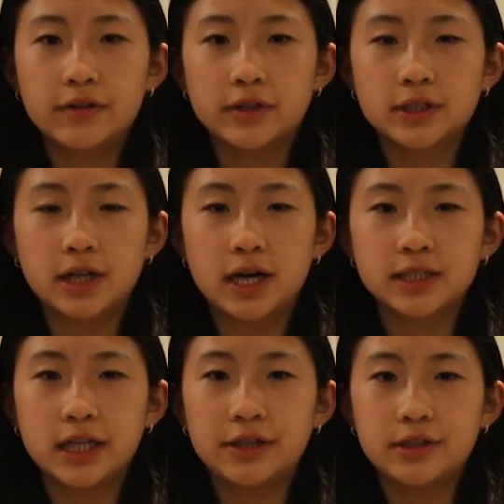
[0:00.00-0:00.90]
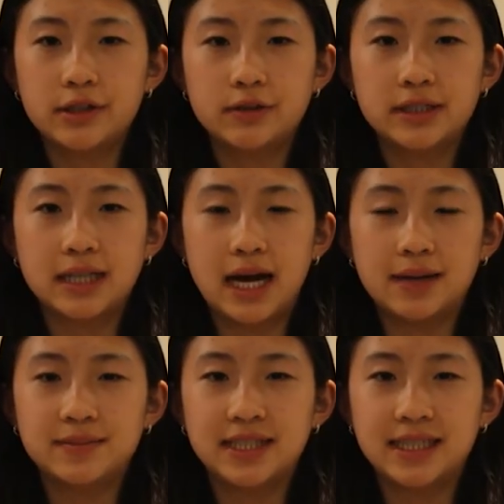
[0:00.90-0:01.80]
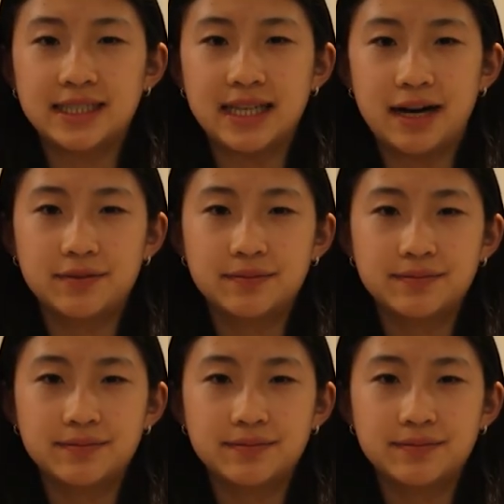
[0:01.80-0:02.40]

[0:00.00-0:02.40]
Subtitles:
for Scott Center News, I'm Sydney Tao.